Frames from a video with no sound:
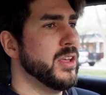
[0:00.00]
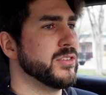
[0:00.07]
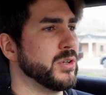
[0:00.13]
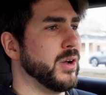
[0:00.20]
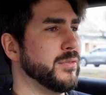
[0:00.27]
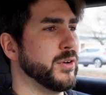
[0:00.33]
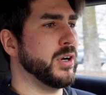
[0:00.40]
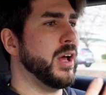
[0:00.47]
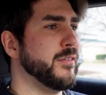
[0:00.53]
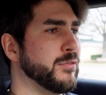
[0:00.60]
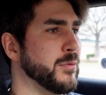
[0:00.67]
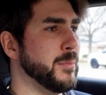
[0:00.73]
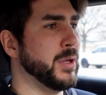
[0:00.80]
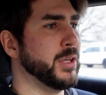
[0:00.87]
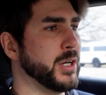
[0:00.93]
So if you're not
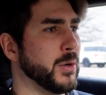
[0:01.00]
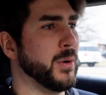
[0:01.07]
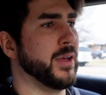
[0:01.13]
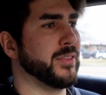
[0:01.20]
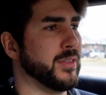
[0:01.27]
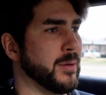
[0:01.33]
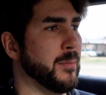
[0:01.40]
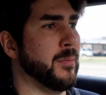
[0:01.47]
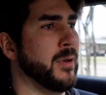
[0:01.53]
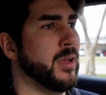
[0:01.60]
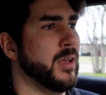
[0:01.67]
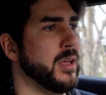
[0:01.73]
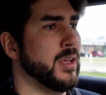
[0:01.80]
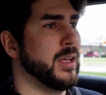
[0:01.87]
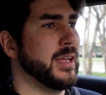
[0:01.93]
familiar with them,
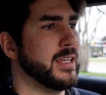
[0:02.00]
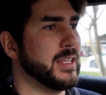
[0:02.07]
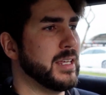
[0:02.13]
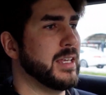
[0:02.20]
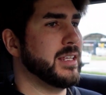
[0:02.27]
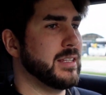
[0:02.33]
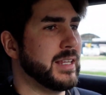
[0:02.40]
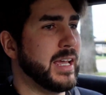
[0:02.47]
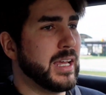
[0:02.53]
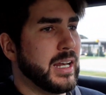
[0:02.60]
they